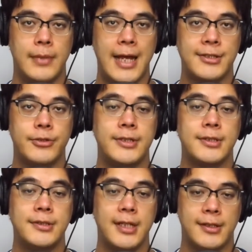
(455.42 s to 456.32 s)

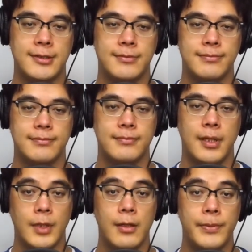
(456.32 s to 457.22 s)
Asterisk 6.
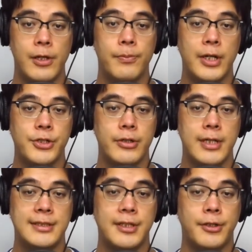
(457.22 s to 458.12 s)
Peer pressure
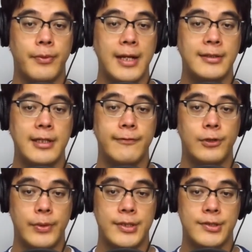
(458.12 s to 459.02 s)
is the direct
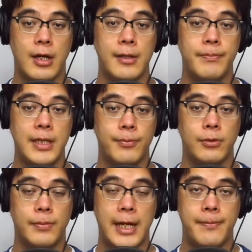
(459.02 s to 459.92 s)
influence on
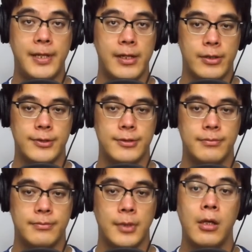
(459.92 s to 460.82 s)
people by peers,
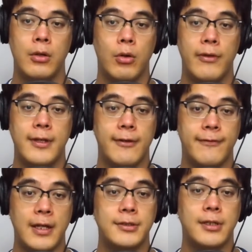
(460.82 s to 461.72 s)
or the
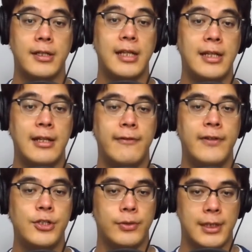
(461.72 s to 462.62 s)
effect on an
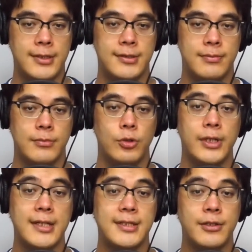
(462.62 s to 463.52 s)
individualist who
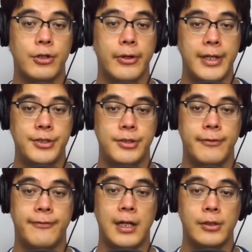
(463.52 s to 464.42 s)
gets encouraged to
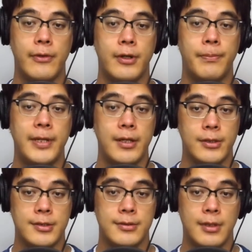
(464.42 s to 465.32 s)
follow their
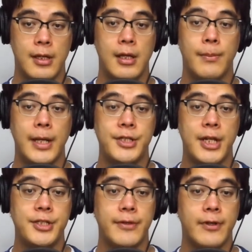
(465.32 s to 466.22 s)
peers by
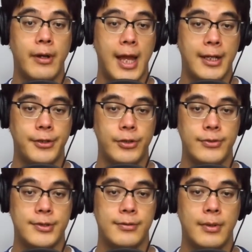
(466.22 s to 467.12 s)
changing their
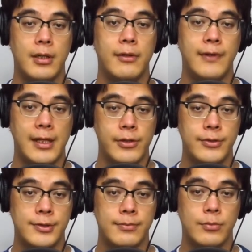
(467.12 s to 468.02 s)
attitudes,
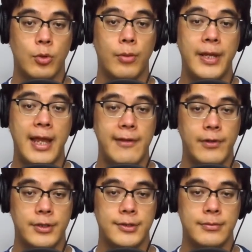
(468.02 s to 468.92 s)
values, or
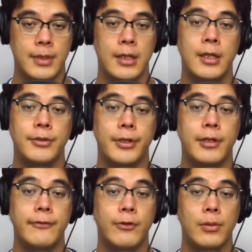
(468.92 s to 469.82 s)
behaviors to
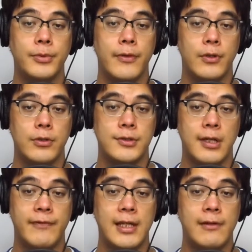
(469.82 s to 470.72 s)
conform to those
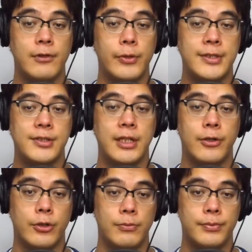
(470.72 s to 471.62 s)
of the influencing
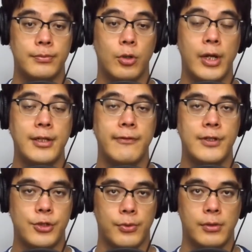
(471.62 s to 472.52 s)
group or
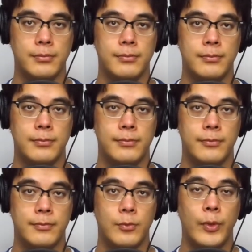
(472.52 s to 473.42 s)
individual.
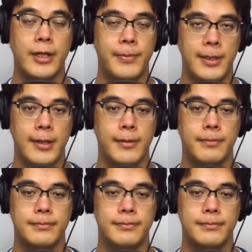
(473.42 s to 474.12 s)
Wikipedia.